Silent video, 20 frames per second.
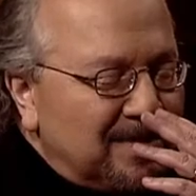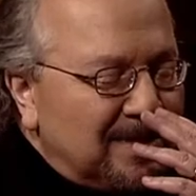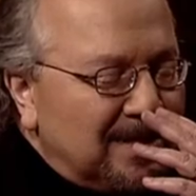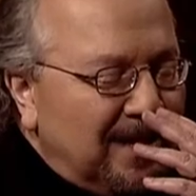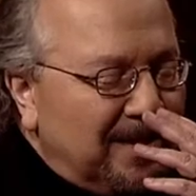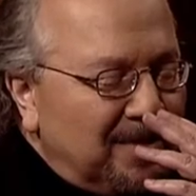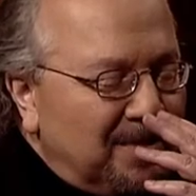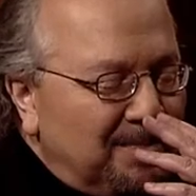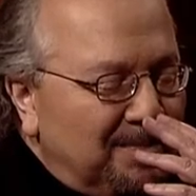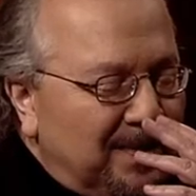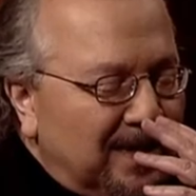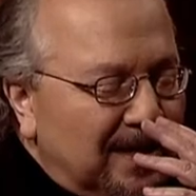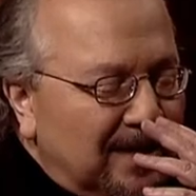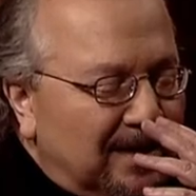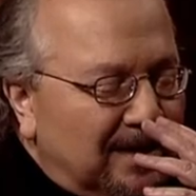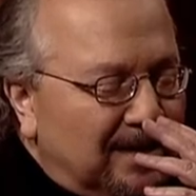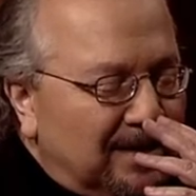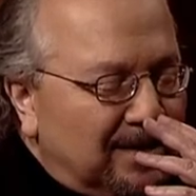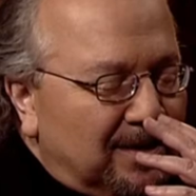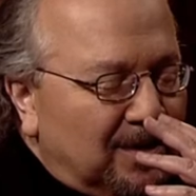the other big
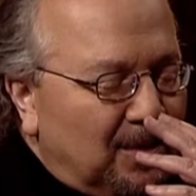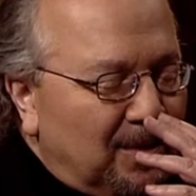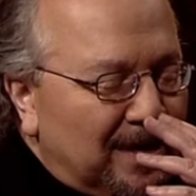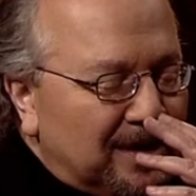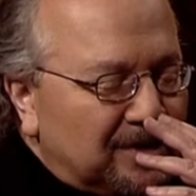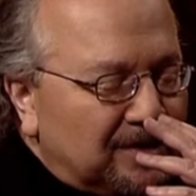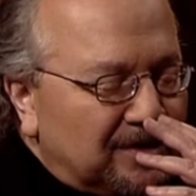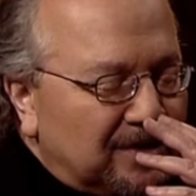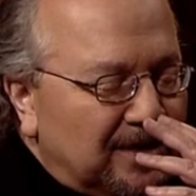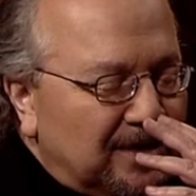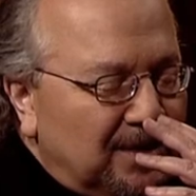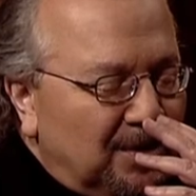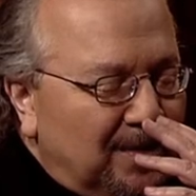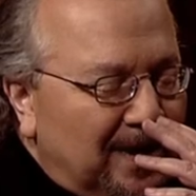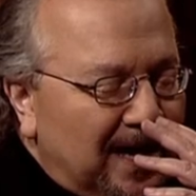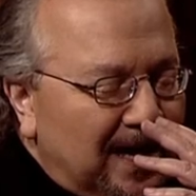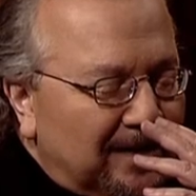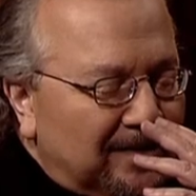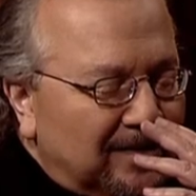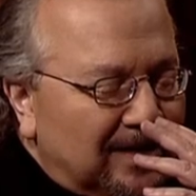question. You
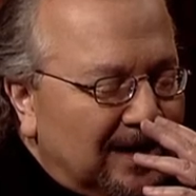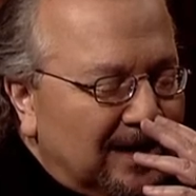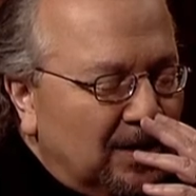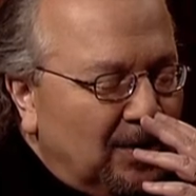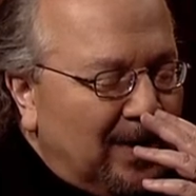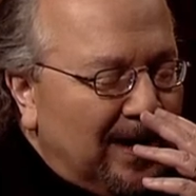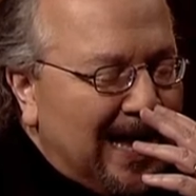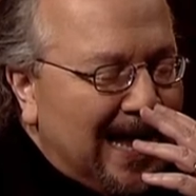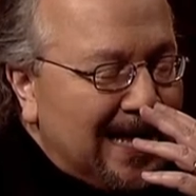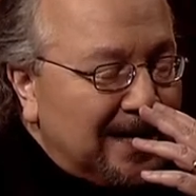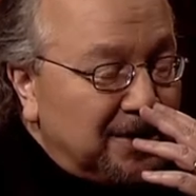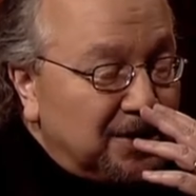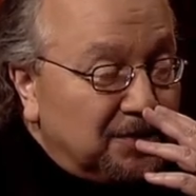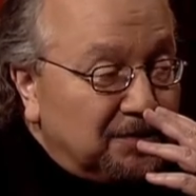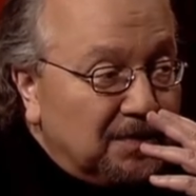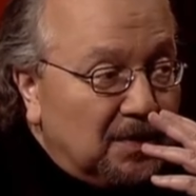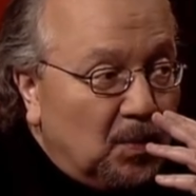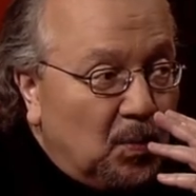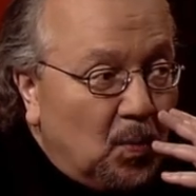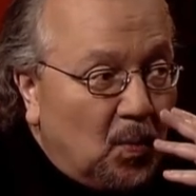answer
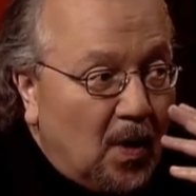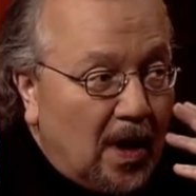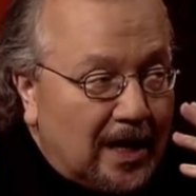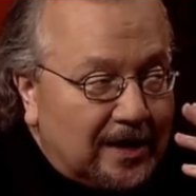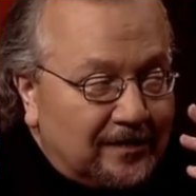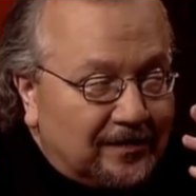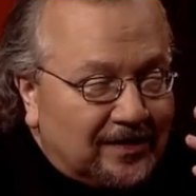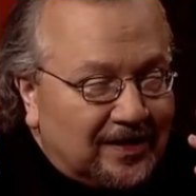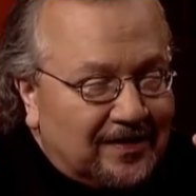it once,